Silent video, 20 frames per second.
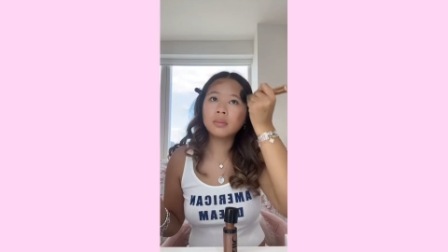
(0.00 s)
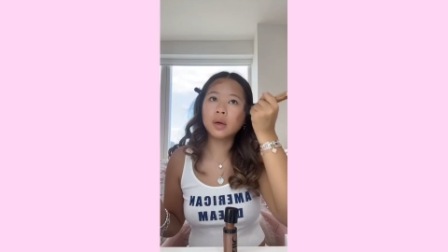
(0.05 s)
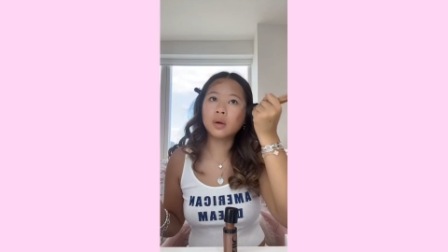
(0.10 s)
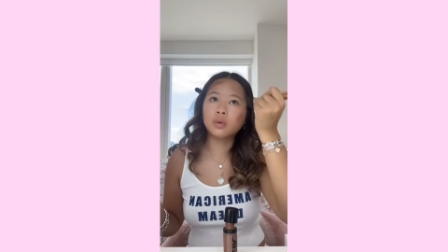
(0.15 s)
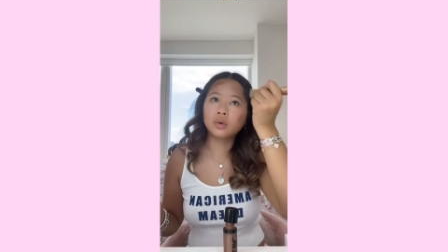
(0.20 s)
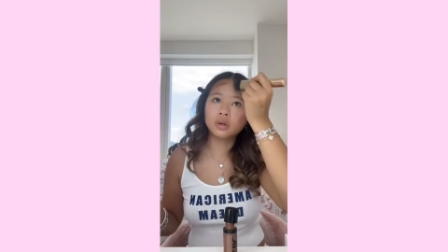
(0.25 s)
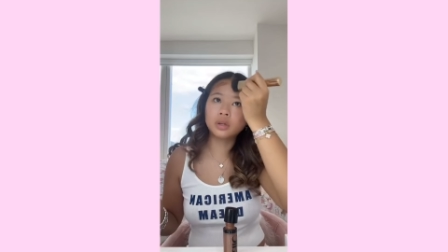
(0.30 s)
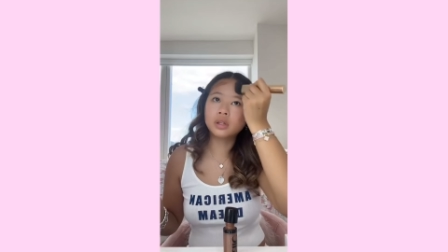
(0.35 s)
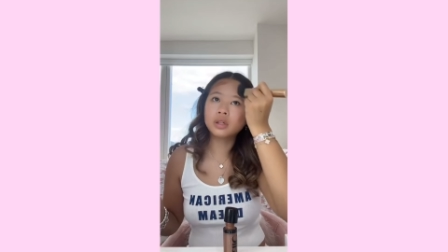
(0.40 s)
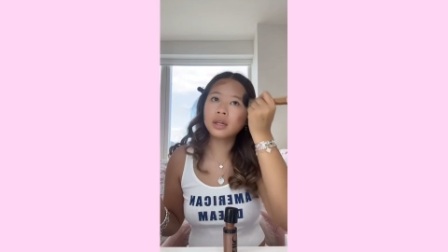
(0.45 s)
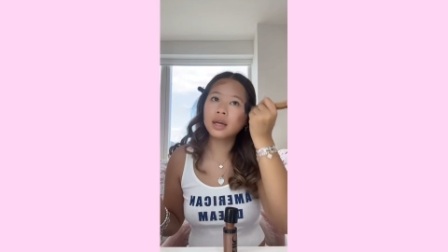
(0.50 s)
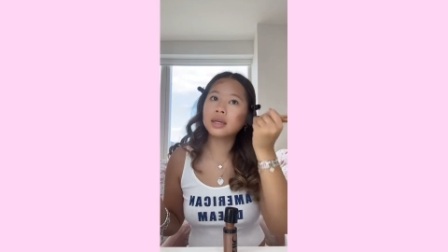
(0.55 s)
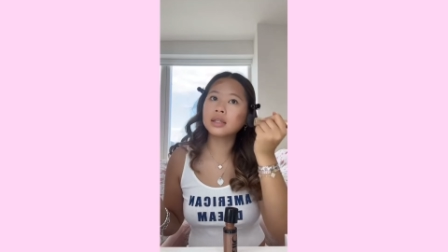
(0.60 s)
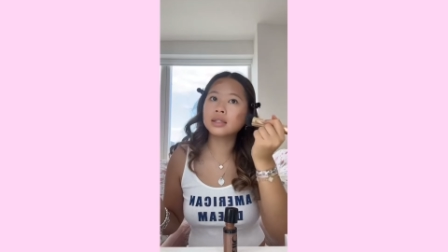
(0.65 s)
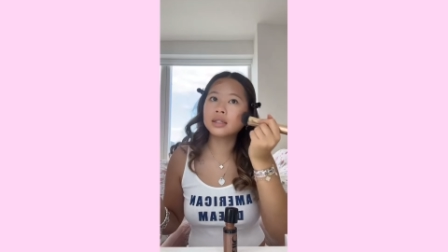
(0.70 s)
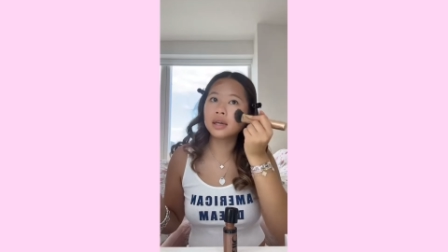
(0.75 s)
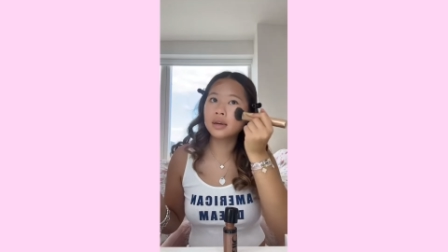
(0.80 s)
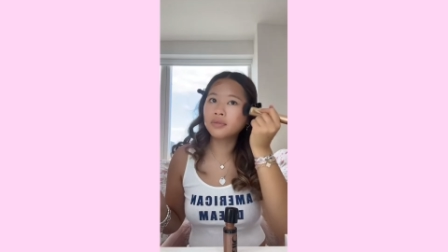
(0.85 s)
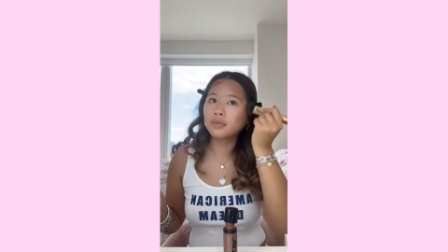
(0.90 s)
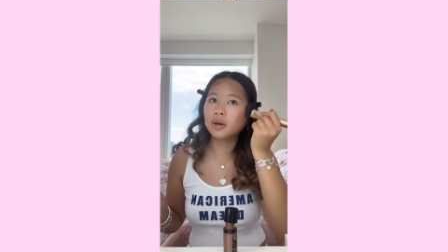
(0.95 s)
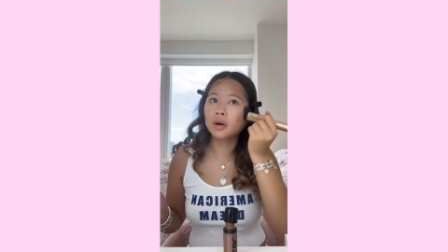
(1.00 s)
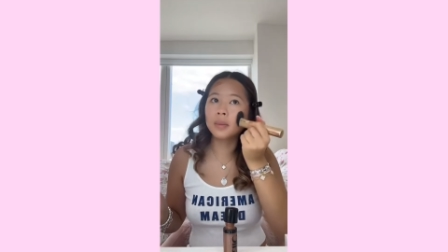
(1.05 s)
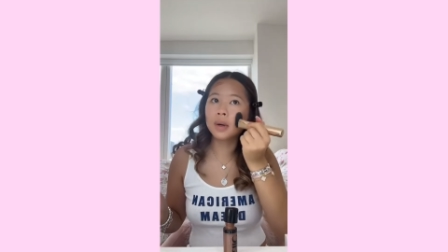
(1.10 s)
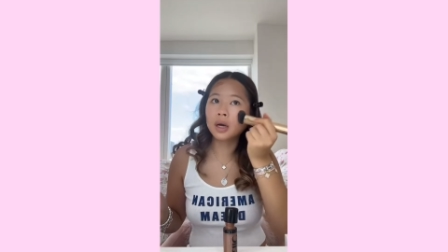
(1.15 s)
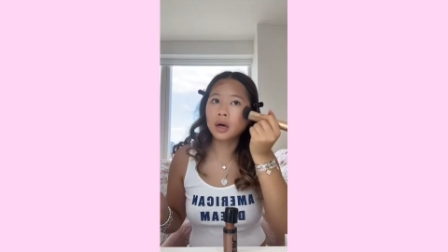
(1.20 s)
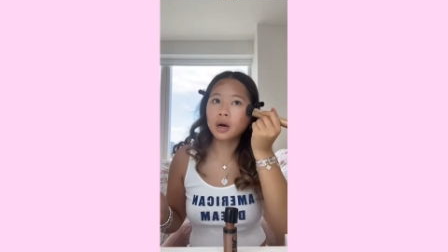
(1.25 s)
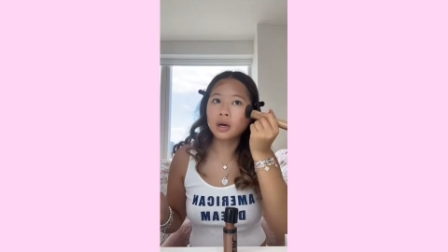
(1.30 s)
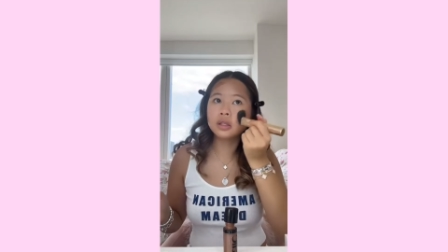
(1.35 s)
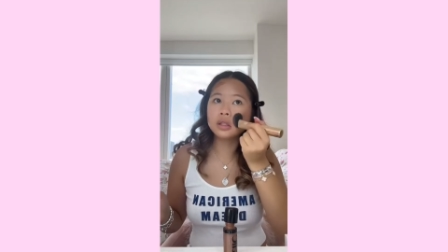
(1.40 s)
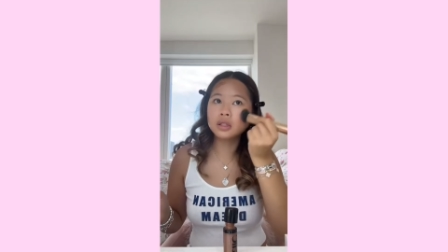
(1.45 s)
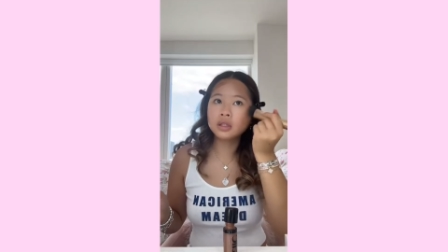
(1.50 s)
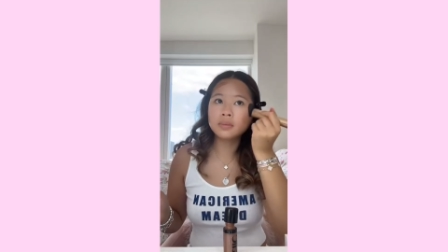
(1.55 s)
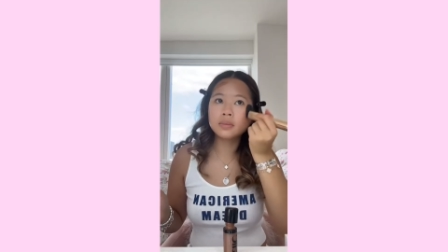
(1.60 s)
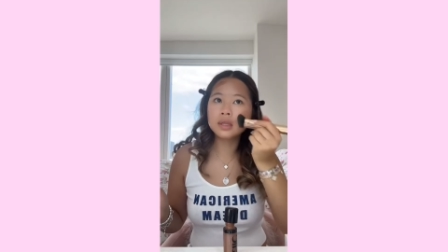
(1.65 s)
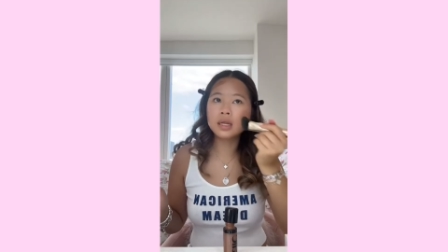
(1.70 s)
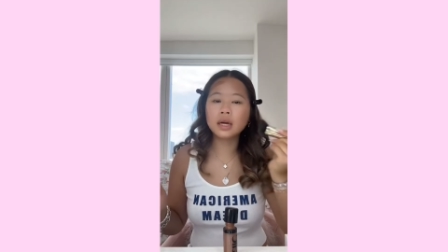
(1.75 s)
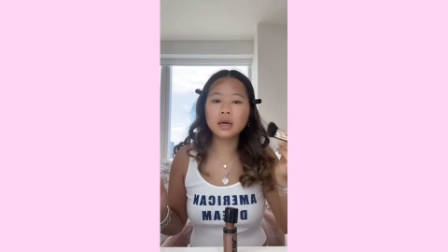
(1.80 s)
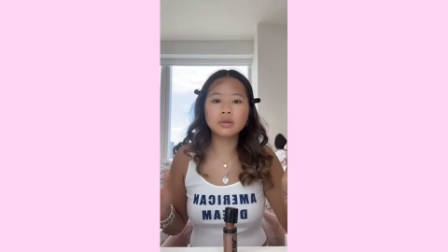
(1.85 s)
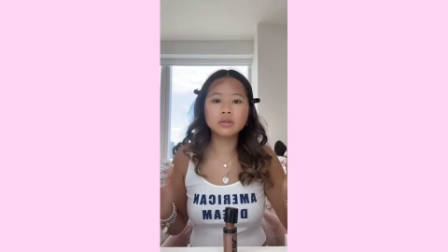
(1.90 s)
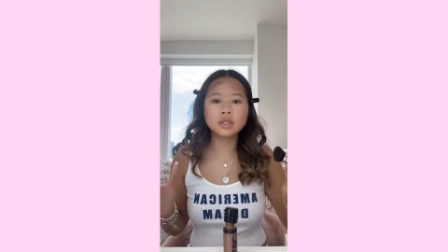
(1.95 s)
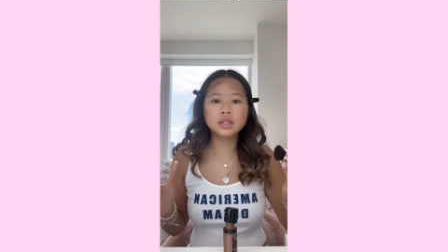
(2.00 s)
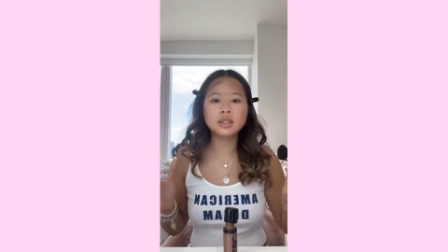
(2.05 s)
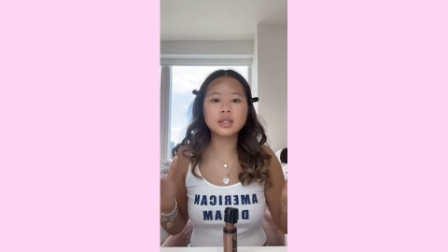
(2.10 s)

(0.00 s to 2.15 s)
order last night for all my costumes and I was just